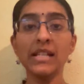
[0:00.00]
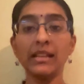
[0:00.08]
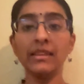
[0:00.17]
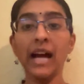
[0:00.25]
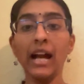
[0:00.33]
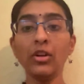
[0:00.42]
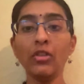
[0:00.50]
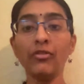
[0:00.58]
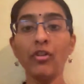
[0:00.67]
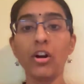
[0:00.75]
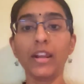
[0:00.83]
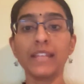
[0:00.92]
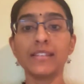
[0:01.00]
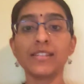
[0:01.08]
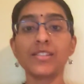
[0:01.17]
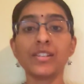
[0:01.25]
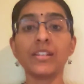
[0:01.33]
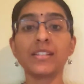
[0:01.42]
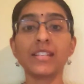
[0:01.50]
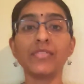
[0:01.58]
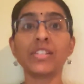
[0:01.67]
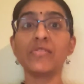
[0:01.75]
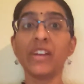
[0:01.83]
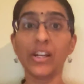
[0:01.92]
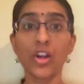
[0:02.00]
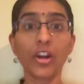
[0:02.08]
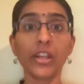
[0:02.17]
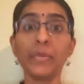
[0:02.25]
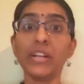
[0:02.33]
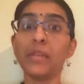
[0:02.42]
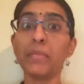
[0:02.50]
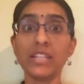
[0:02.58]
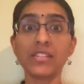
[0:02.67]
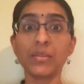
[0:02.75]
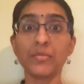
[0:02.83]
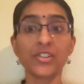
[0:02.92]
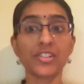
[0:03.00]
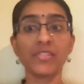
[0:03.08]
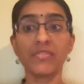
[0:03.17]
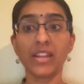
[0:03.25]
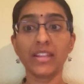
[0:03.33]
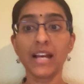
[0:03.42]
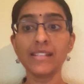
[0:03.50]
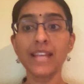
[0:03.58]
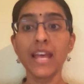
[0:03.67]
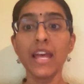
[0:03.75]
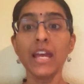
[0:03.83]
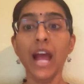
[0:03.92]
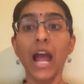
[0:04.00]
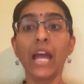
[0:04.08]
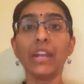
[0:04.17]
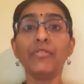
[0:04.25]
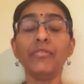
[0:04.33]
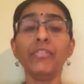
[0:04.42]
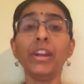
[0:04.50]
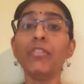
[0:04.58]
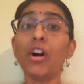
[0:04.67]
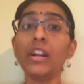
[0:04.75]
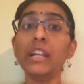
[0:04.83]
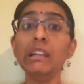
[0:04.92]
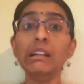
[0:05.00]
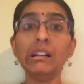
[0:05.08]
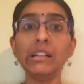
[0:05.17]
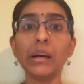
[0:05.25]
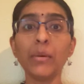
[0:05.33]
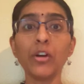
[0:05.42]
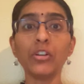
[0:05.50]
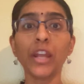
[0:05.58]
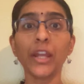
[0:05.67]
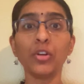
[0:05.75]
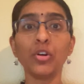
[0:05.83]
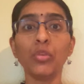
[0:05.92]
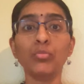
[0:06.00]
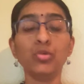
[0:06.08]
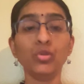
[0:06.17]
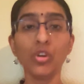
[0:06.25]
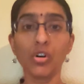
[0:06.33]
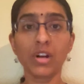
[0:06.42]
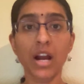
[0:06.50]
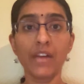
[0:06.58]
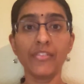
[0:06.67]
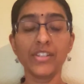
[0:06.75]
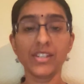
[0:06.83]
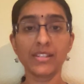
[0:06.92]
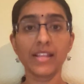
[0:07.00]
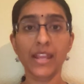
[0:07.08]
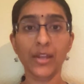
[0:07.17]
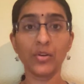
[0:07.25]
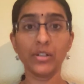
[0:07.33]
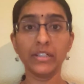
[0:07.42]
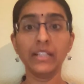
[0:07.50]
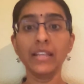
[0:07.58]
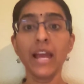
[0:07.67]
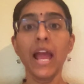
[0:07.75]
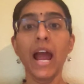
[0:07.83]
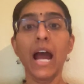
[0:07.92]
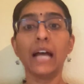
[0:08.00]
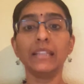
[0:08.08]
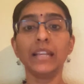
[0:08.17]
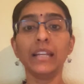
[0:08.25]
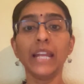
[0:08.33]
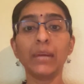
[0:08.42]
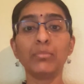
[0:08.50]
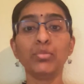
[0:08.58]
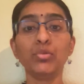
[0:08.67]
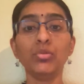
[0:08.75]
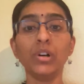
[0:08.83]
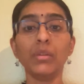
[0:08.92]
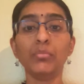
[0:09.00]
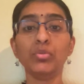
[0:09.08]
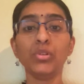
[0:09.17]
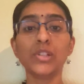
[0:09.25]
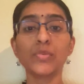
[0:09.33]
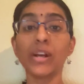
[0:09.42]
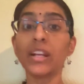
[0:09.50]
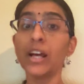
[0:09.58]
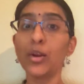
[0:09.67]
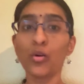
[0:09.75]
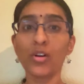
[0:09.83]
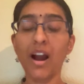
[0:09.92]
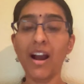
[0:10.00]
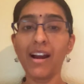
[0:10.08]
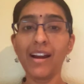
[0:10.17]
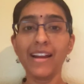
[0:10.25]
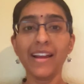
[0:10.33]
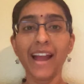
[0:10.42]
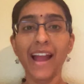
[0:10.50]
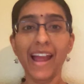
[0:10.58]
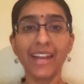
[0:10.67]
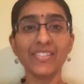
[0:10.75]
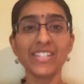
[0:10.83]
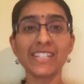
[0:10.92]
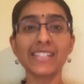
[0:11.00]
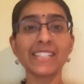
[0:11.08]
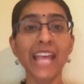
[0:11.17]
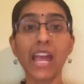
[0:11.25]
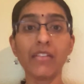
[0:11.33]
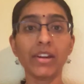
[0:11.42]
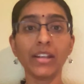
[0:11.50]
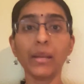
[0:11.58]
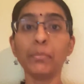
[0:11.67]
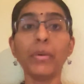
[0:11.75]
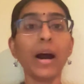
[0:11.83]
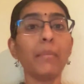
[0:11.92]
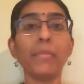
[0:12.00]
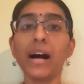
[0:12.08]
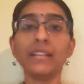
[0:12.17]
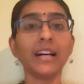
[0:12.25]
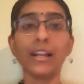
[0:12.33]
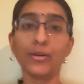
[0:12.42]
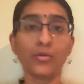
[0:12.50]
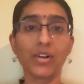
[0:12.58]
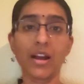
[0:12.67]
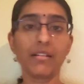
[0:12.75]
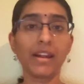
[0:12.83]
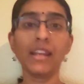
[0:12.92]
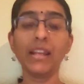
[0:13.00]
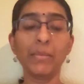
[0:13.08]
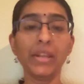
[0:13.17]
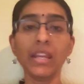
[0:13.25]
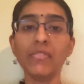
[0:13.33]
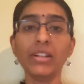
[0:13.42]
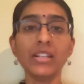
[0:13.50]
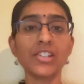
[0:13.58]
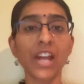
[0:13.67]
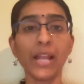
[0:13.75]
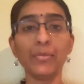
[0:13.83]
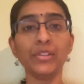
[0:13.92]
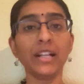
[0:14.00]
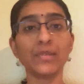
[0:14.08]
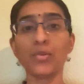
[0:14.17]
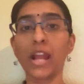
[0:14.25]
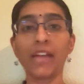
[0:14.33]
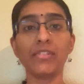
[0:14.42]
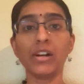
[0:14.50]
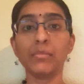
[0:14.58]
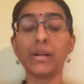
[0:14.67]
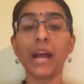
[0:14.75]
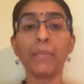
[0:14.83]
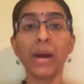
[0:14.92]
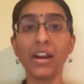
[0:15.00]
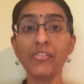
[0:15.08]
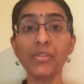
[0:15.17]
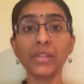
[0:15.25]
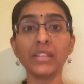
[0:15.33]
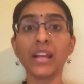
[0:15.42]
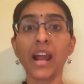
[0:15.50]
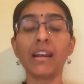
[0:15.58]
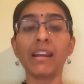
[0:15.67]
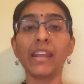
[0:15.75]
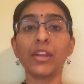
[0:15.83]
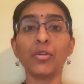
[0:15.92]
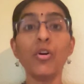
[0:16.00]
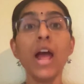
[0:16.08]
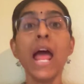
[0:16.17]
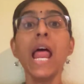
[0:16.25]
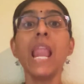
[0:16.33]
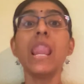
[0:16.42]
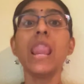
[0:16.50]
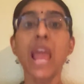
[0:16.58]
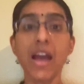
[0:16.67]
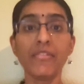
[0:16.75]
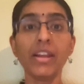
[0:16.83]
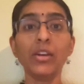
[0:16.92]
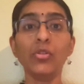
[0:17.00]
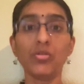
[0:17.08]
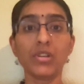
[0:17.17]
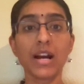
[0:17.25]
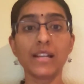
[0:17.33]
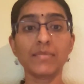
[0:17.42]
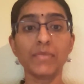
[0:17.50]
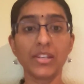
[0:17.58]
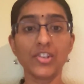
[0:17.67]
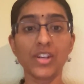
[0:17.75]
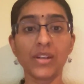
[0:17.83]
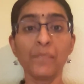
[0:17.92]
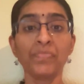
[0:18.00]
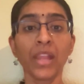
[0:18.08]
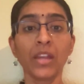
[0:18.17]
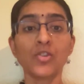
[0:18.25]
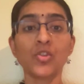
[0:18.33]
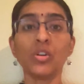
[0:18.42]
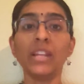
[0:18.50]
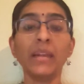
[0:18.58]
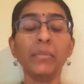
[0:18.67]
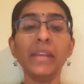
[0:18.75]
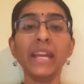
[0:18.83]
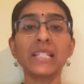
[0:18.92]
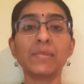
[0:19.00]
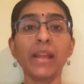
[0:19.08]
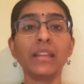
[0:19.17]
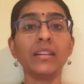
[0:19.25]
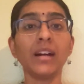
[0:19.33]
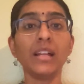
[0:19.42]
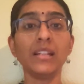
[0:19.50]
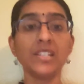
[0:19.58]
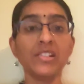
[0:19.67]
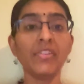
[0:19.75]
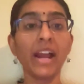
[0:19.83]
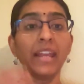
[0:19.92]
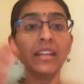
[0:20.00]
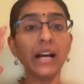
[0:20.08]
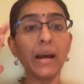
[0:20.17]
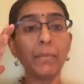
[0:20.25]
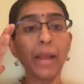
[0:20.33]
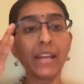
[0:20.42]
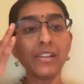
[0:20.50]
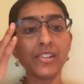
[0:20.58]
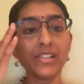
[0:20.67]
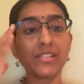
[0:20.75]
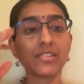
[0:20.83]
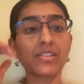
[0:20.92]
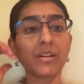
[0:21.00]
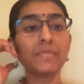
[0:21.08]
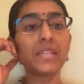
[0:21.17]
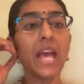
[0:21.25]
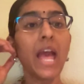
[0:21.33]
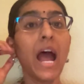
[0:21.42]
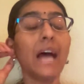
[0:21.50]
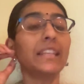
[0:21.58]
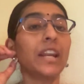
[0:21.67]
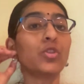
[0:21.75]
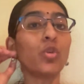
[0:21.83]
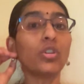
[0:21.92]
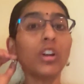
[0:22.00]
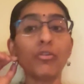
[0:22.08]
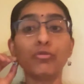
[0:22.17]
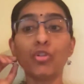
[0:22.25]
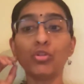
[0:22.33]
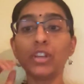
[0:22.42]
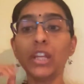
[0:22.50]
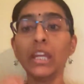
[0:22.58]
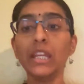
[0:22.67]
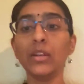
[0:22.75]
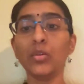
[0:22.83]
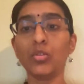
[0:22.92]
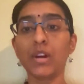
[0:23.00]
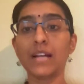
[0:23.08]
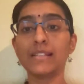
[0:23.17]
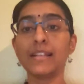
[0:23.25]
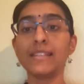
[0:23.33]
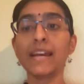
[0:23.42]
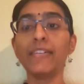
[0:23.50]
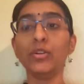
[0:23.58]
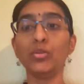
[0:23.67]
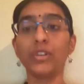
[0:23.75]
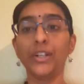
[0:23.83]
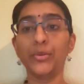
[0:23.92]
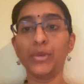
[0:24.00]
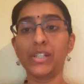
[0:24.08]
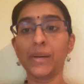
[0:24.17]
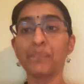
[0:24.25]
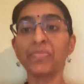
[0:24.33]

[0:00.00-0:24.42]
and that of all existence itself is well documented in many scriptures and Vedas, and we have already learned about Bhuloga, which is Earth, and then Swargaloga, and which is the heaven, and Badala Loka, right? I mean, even in childhood, that's what I've learned. But apart from that, there are 11 lokas mentioned. So let me explain the divine planetary systems, and there are a total of 14 lokas. Let's have a look into it.